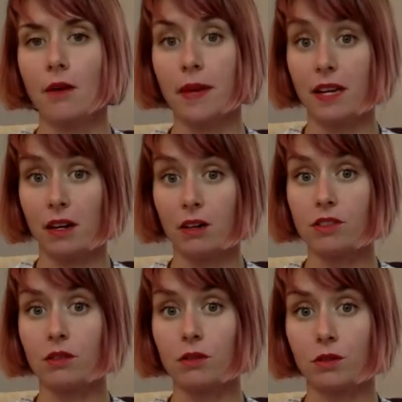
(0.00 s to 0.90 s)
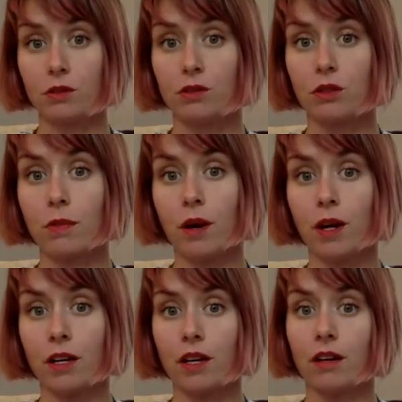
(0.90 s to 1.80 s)
and also crucial
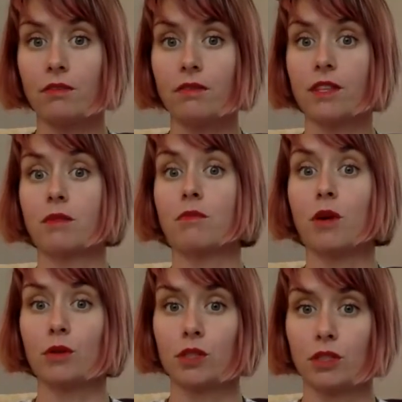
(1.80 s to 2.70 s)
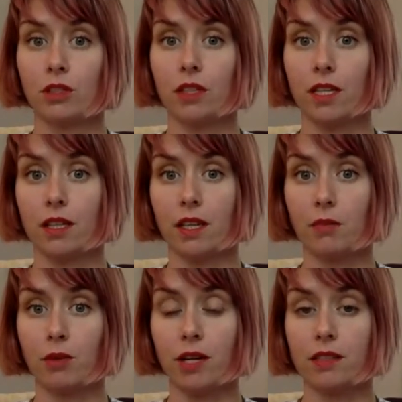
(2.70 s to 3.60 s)
part of the emotional healing
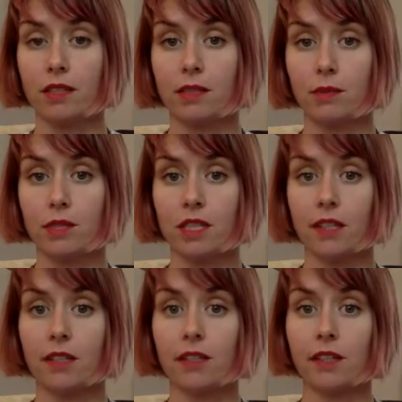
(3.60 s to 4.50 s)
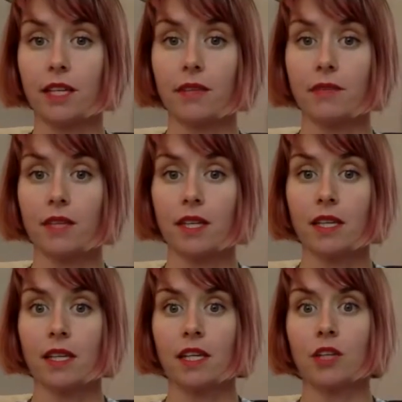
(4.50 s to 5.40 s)
process, particularly.
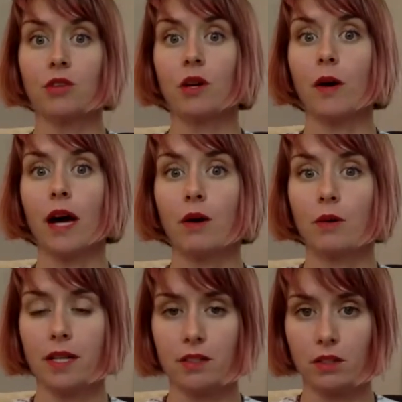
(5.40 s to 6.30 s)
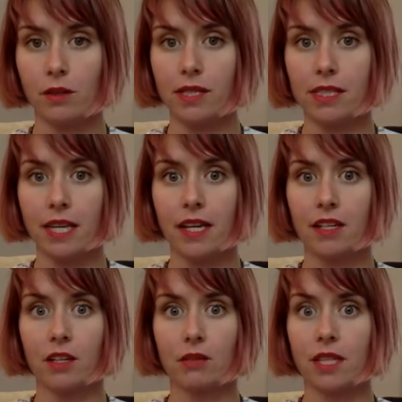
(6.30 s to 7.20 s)
You know how it is always said,
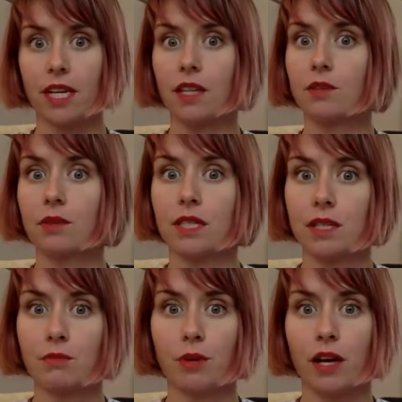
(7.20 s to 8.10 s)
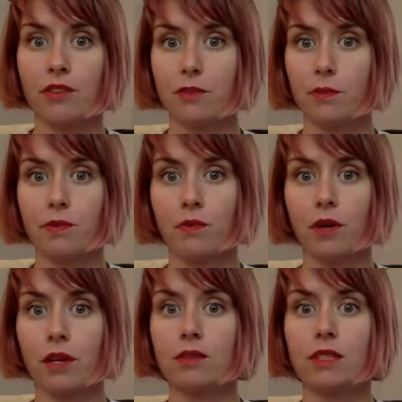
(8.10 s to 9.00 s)
take 3 deep breaths before
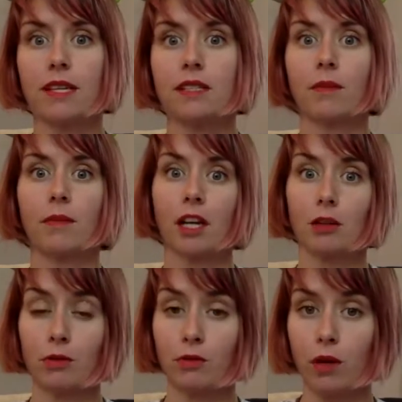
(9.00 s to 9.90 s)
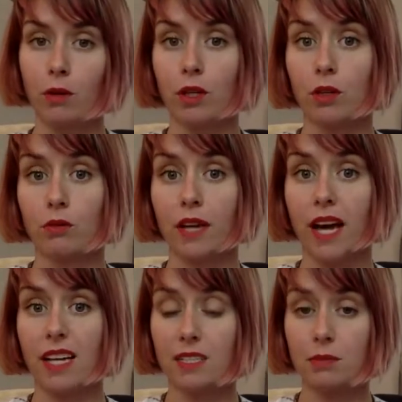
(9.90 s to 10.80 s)
you say something or before you
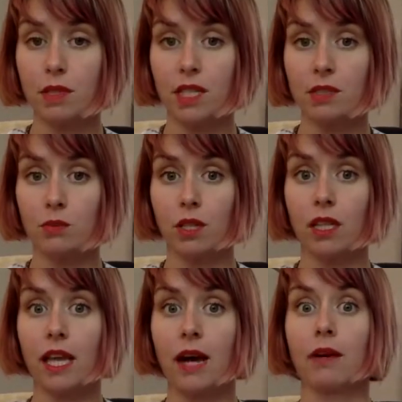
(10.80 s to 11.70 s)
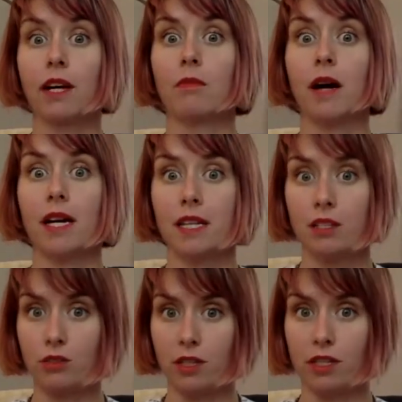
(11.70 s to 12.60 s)
react. It's because we're allowing our body to
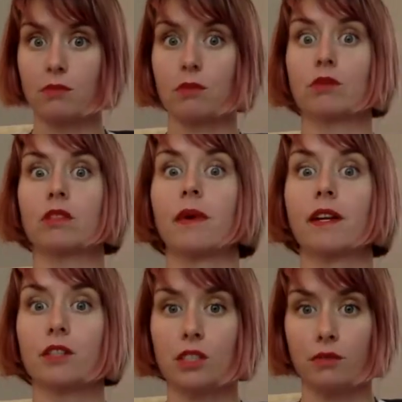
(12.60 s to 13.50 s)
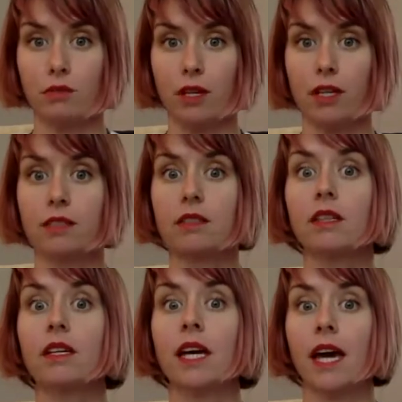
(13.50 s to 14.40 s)
transmute some energy for us
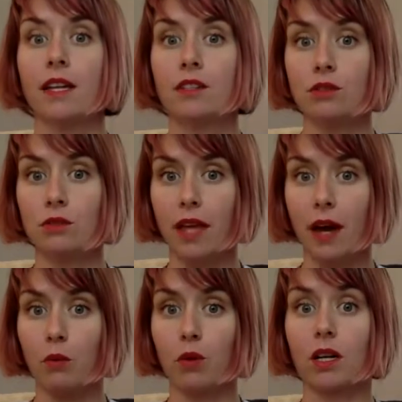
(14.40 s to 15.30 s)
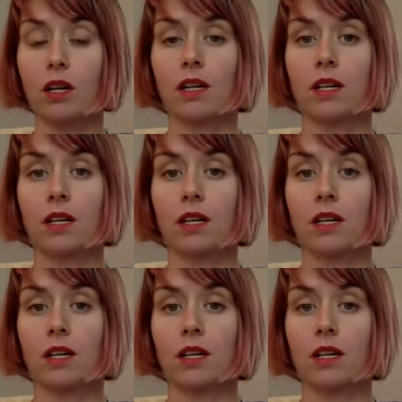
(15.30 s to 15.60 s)
and do that work